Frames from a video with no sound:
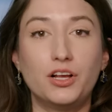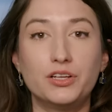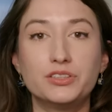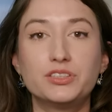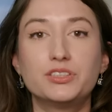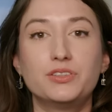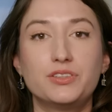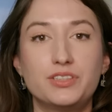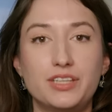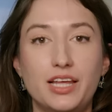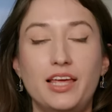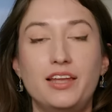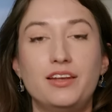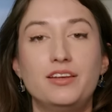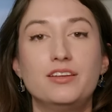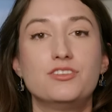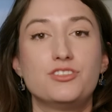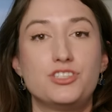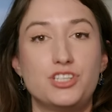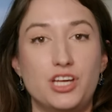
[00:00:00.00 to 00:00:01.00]
also
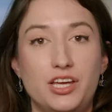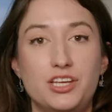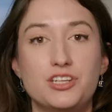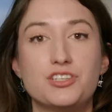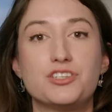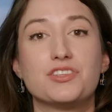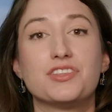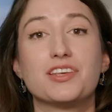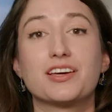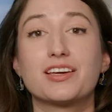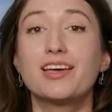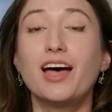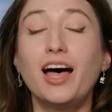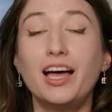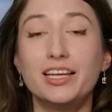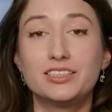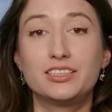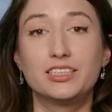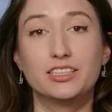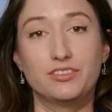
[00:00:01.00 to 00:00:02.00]
then judge the
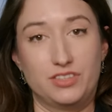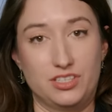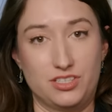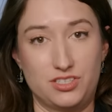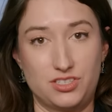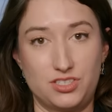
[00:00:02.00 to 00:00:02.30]
cut of the